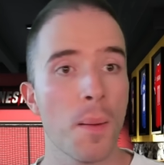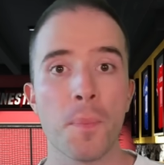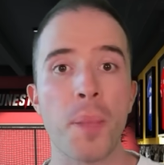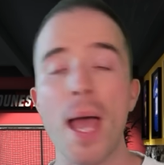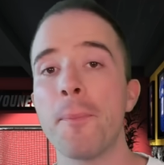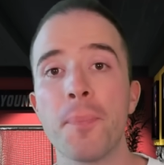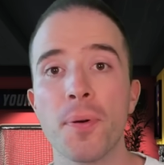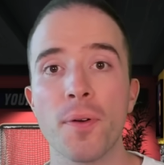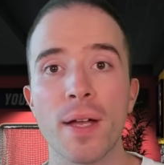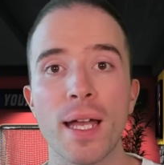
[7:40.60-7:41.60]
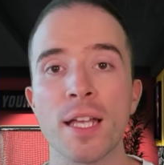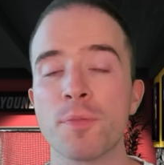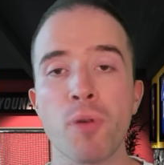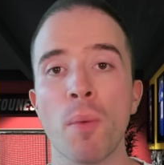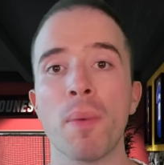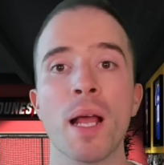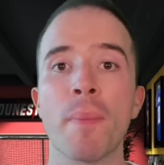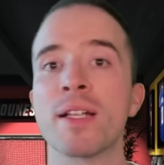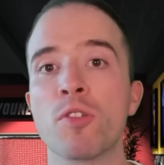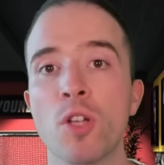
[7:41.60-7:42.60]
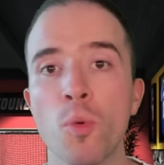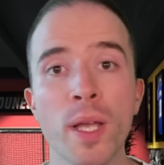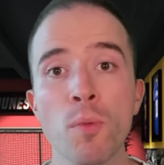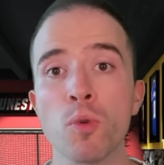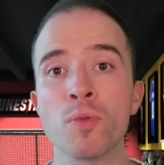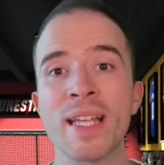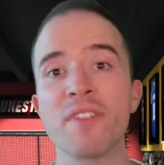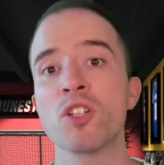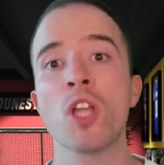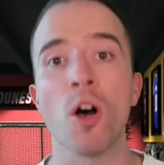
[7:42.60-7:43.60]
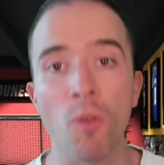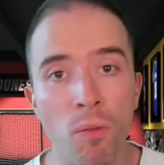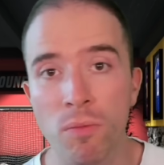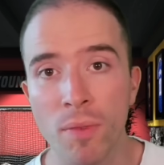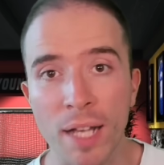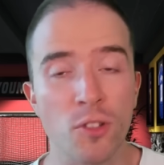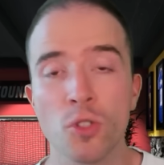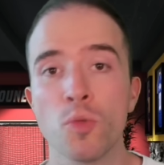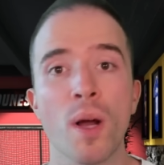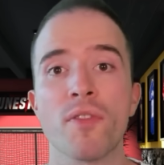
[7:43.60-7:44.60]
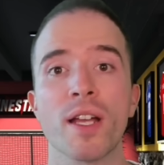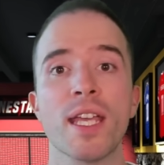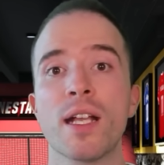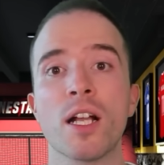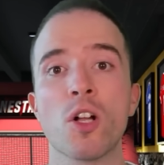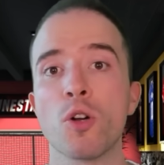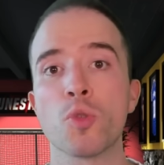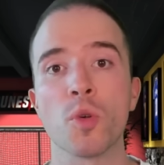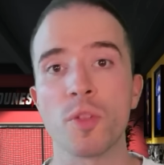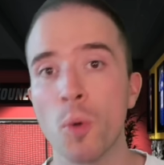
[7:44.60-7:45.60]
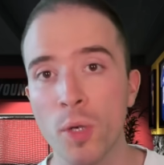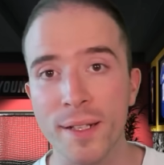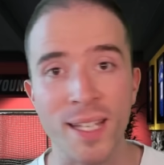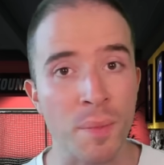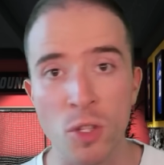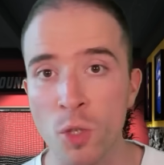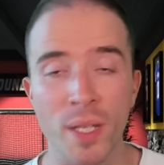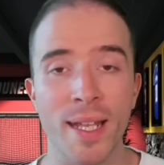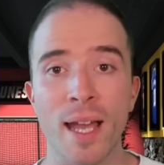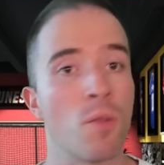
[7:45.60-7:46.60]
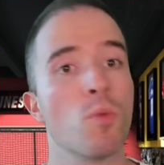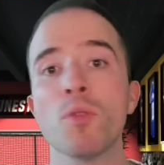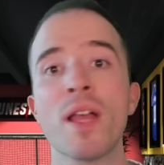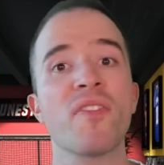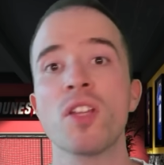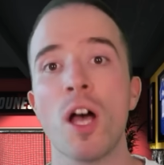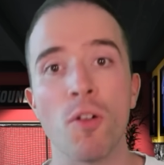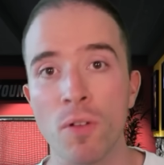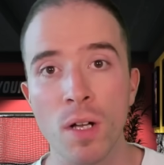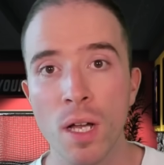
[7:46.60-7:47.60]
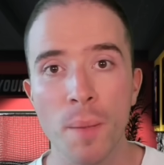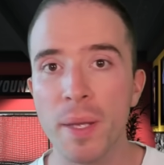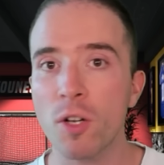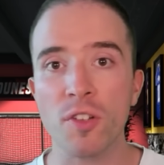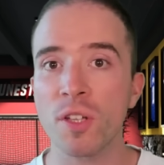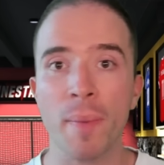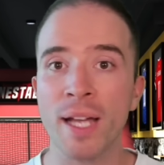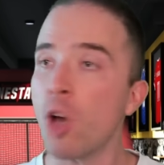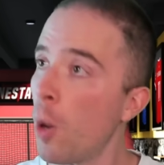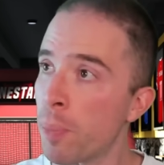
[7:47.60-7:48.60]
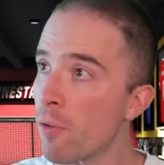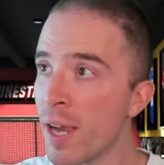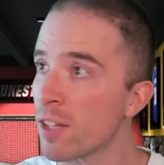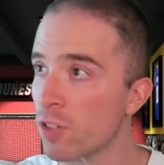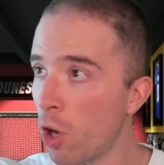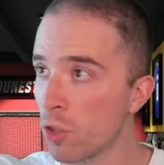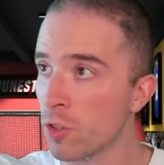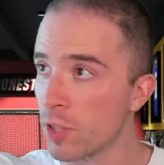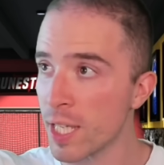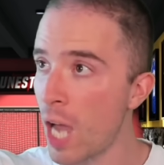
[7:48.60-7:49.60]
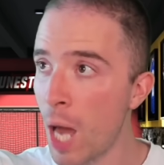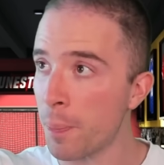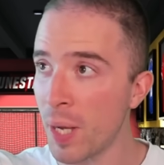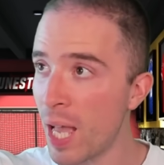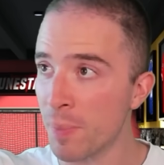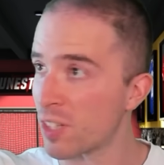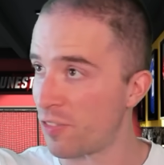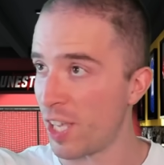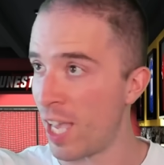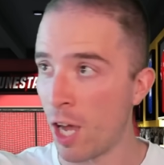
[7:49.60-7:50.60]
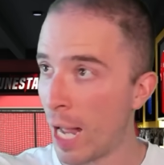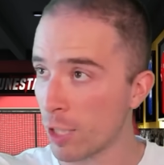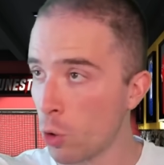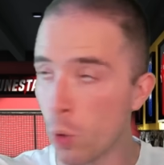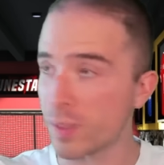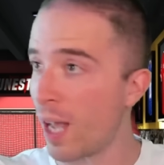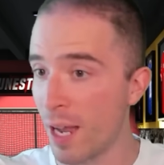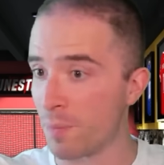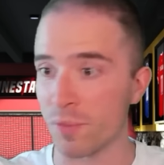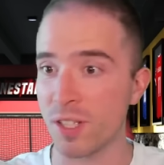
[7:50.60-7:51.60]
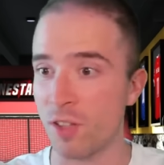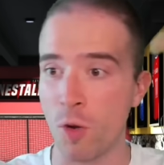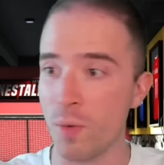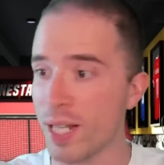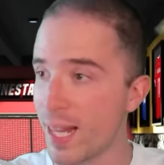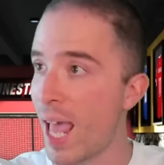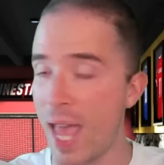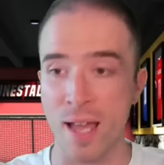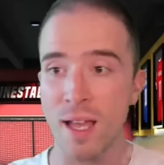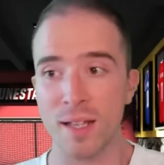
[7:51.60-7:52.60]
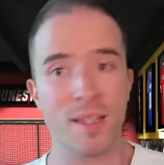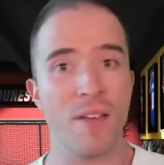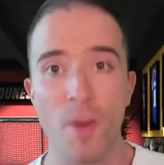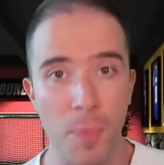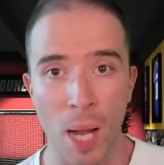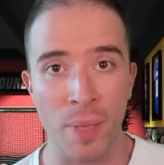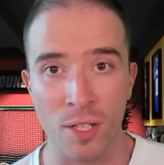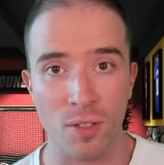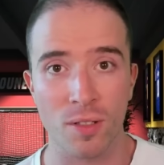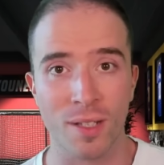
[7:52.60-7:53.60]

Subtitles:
Pep is probably a manager we will never know as to whether he can go to a smaller team and do it there. We'll never know, because the man operates on the upper hemisphere at all times. He's only there, never plummets.